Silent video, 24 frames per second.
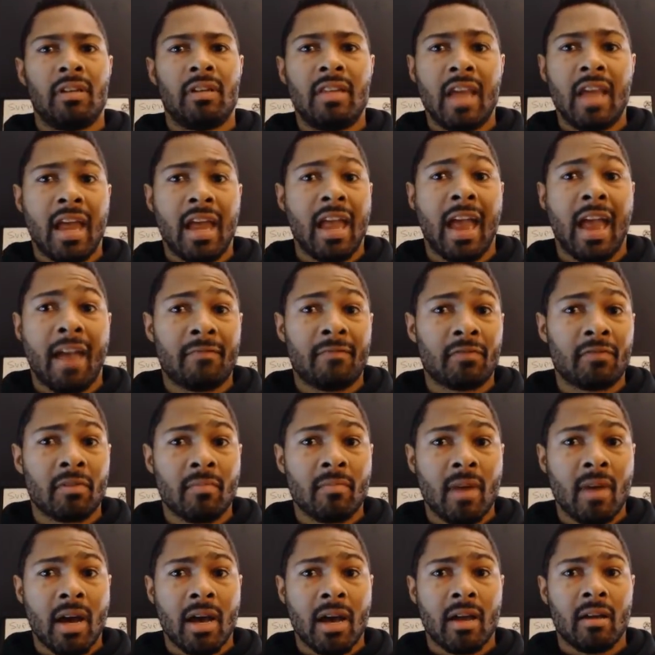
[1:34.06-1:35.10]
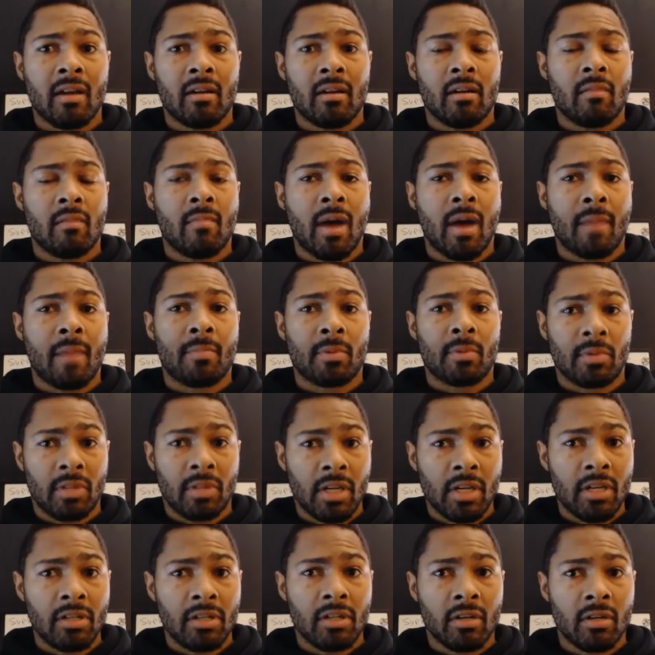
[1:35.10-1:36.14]
the day after my
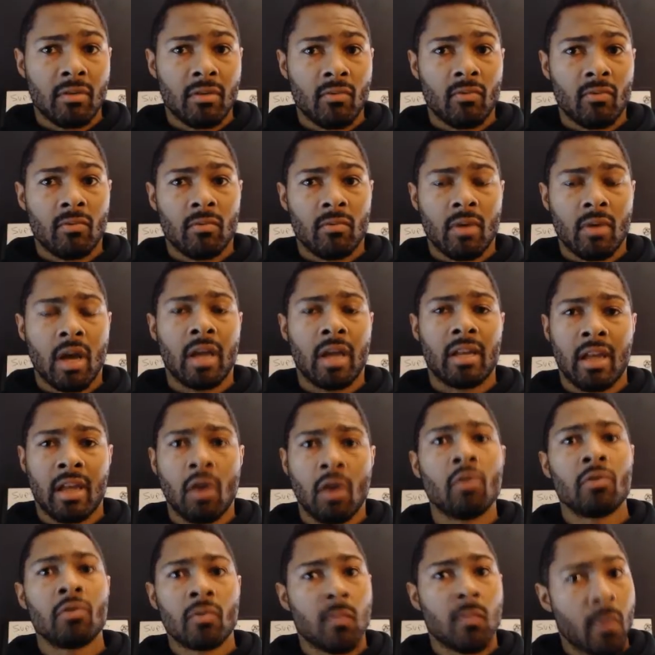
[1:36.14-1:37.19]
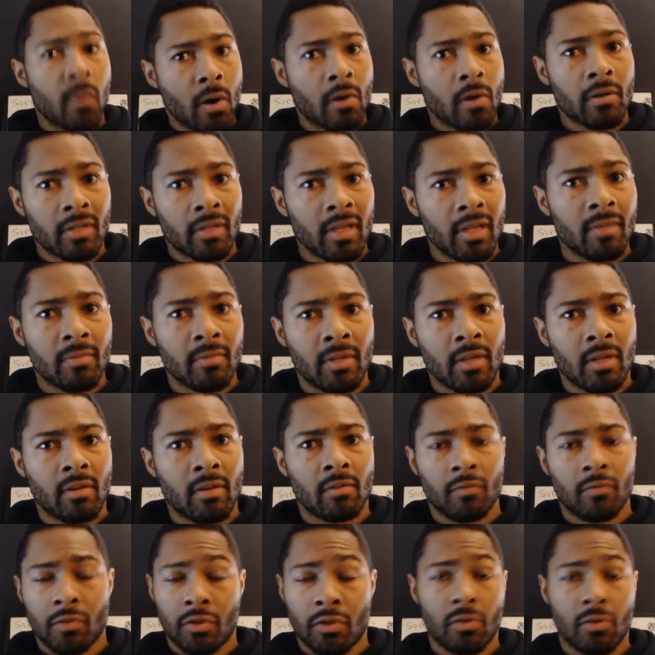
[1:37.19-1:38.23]
procedure, and those were stem
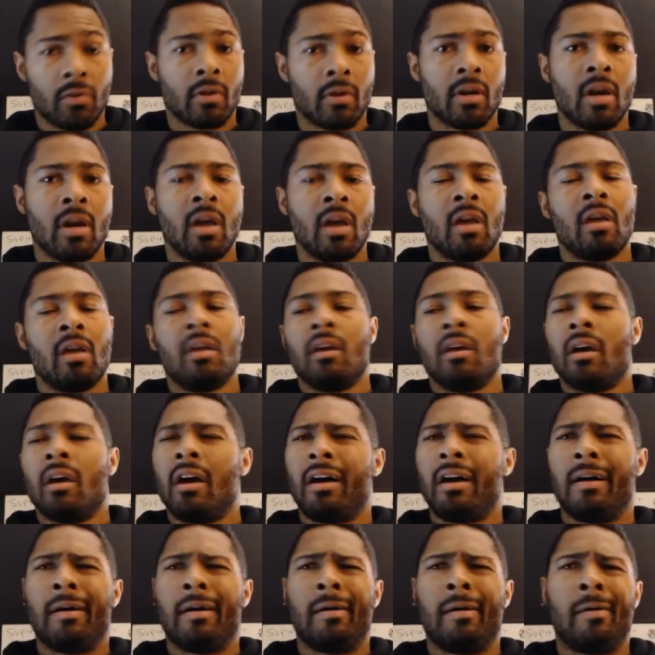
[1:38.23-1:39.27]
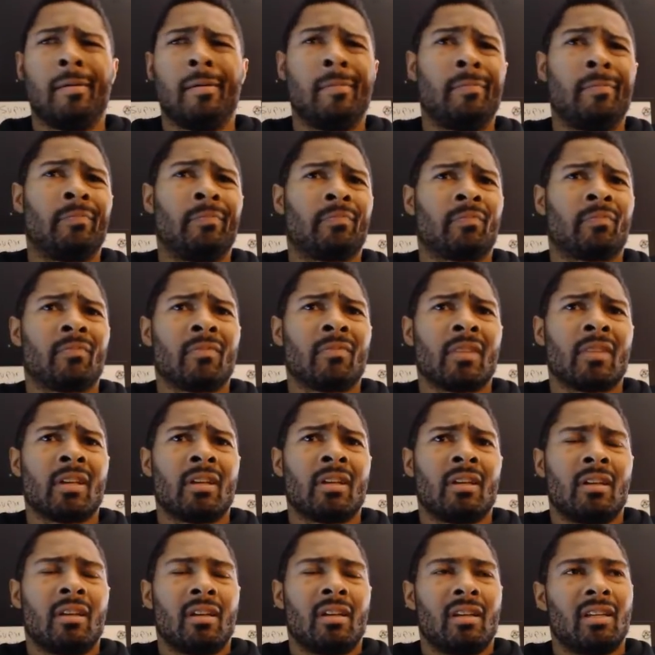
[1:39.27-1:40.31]
cells for sure. And
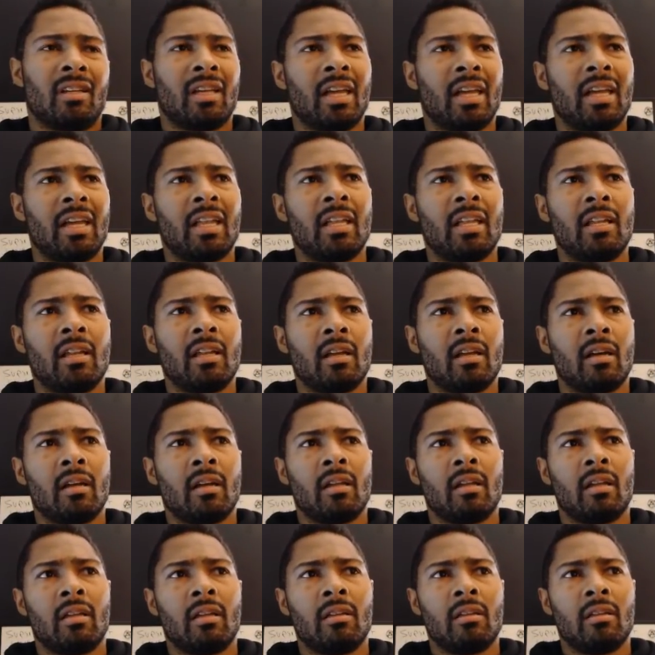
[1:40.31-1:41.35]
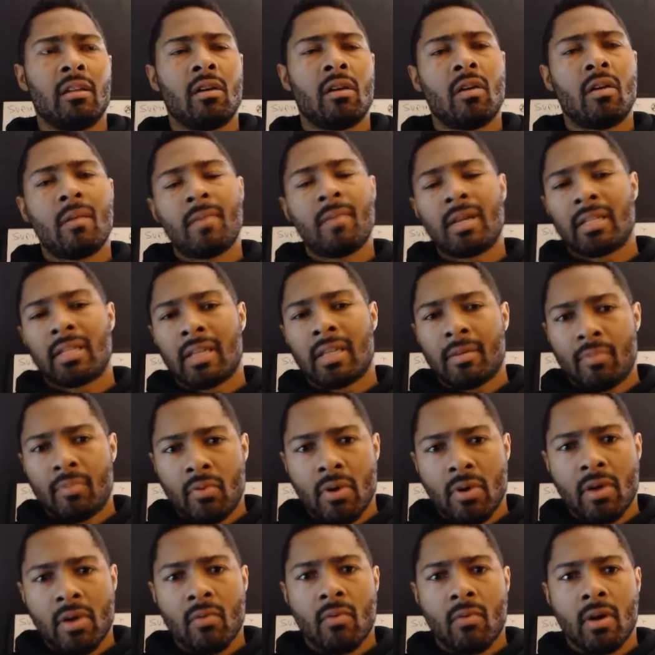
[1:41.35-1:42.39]
you know, I'm at
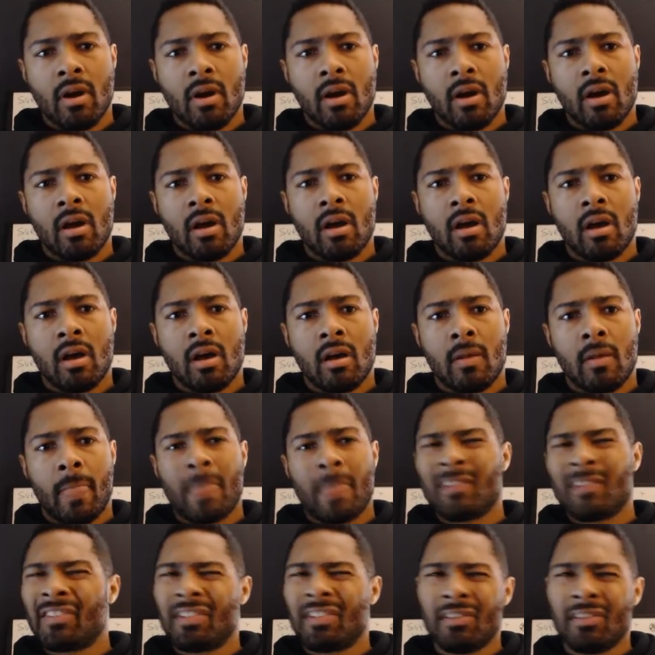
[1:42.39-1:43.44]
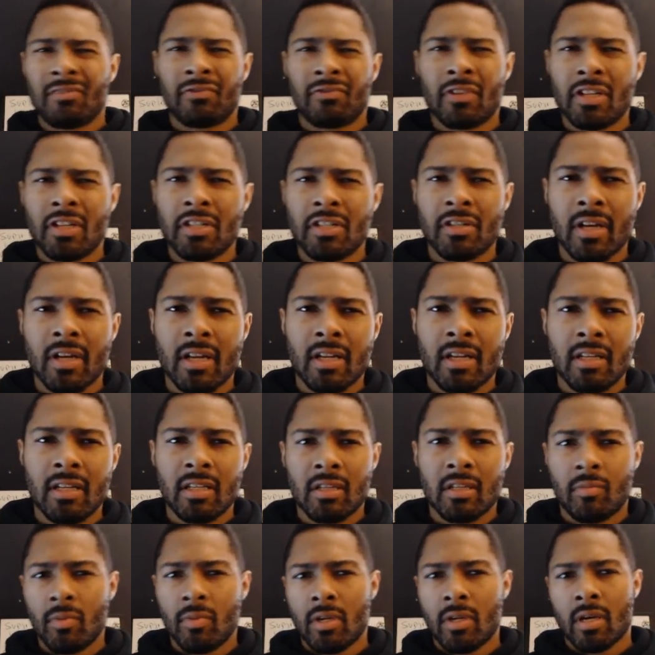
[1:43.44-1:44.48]
that point where still
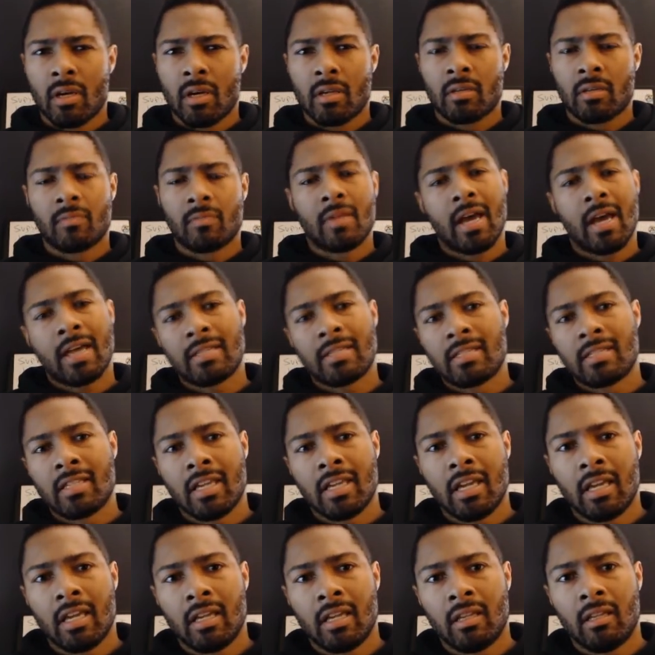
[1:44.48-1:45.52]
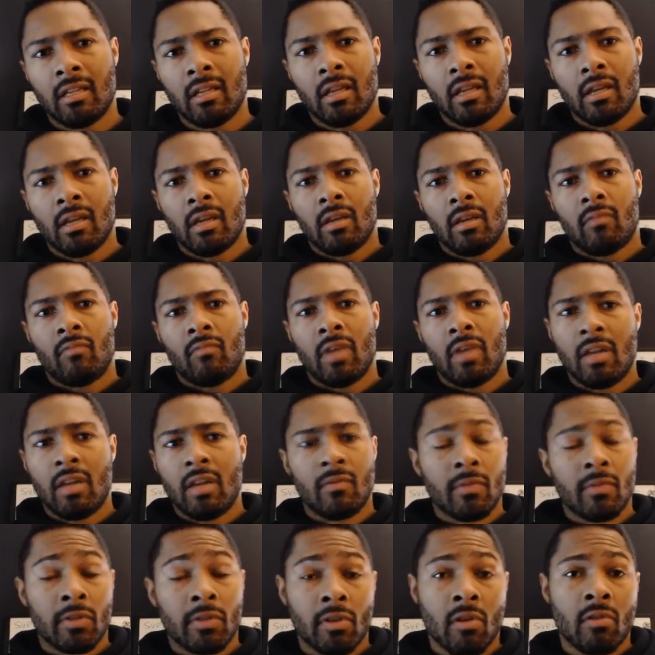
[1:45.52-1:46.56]
frustrating just because I'm not seeing
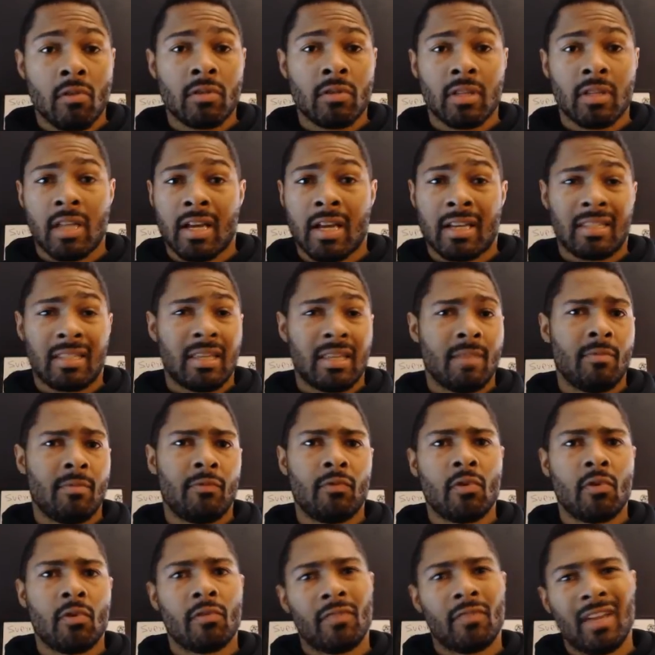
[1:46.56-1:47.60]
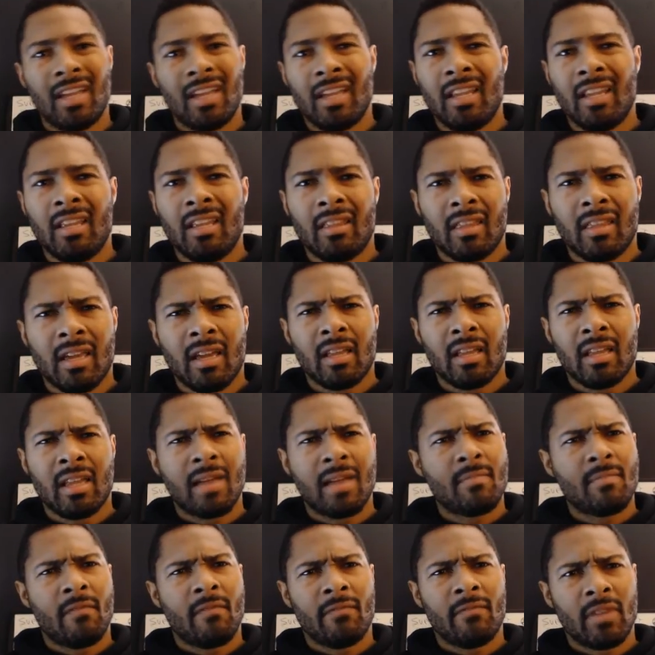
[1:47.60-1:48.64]
any results, and like I said before, if
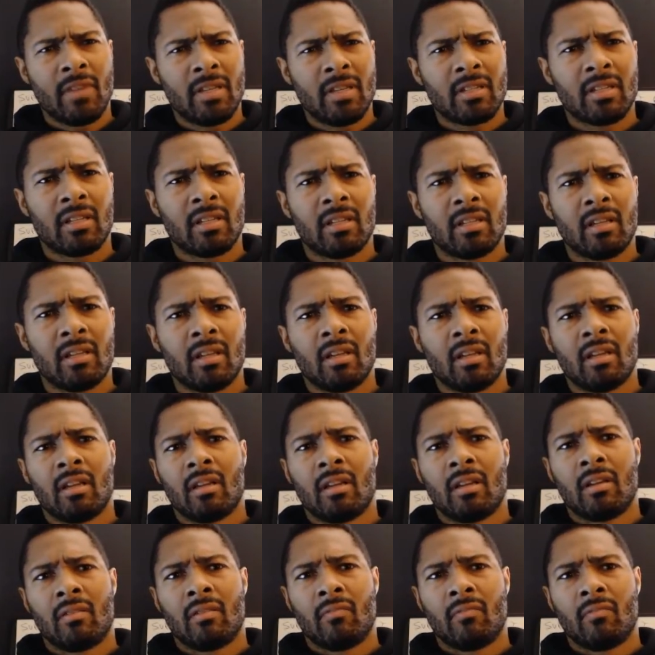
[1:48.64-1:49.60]
anything, like my vision